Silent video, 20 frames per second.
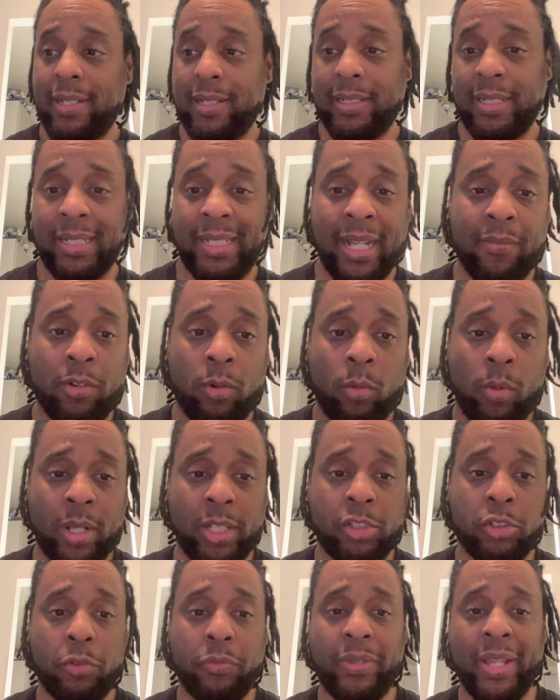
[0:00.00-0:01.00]
The devil
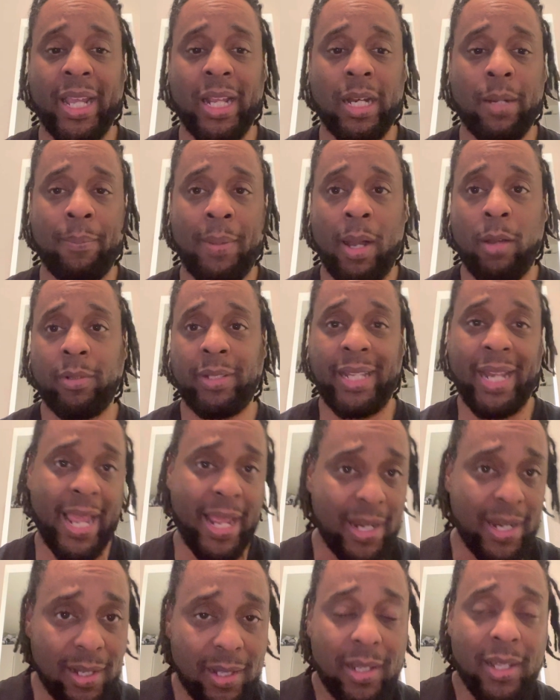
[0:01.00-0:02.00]
wants you thinking about
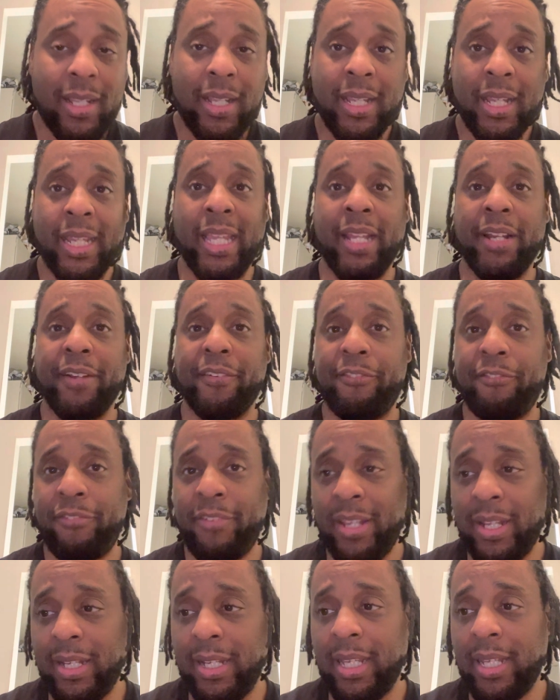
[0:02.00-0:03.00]
that, get
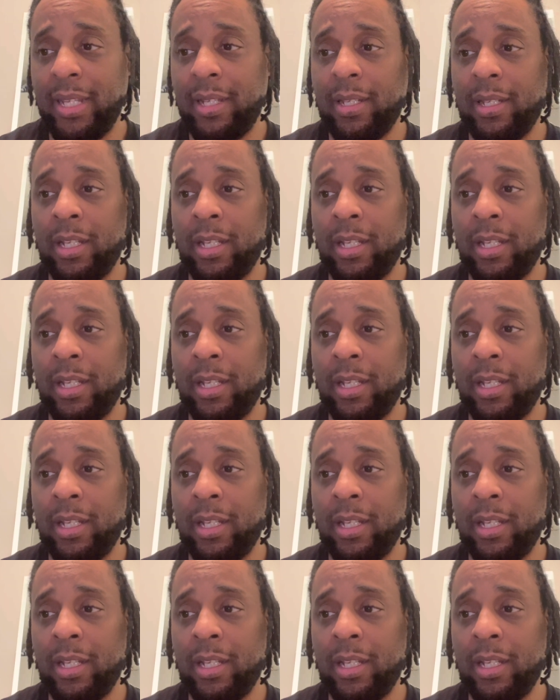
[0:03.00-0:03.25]
offended.